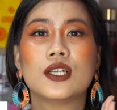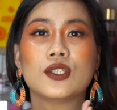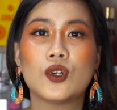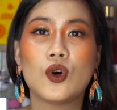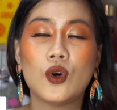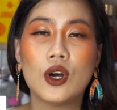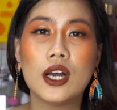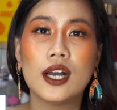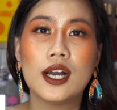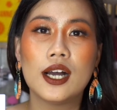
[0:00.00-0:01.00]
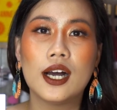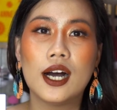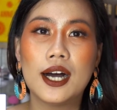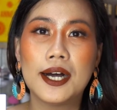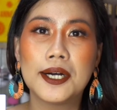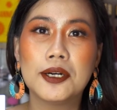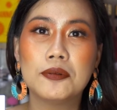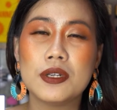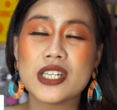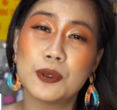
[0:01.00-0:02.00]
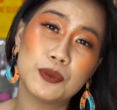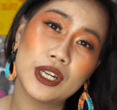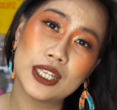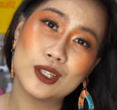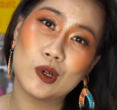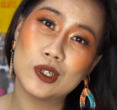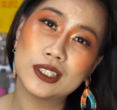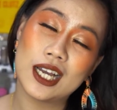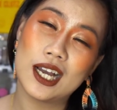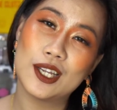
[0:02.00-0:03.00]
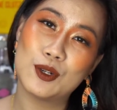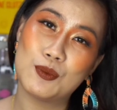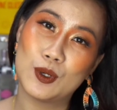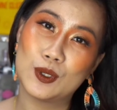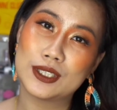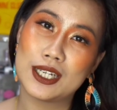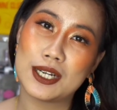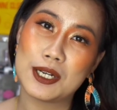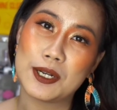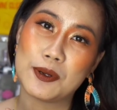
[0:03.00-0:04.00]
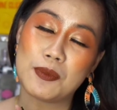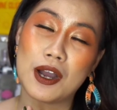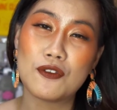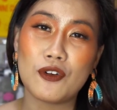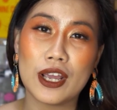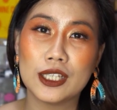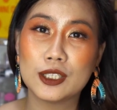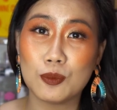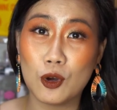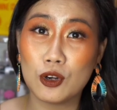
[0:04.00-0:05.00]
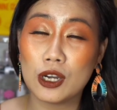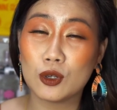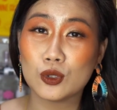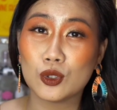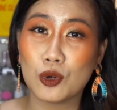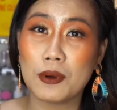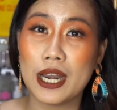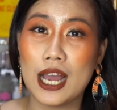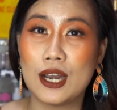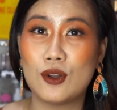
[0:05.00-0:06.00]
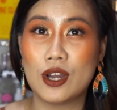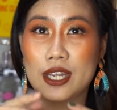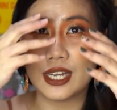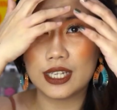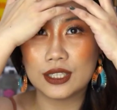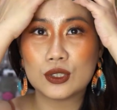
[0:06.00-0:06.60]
So i-share mo na rin to sa ano mo, sa mga friends mo na gustong manalo. Ayan.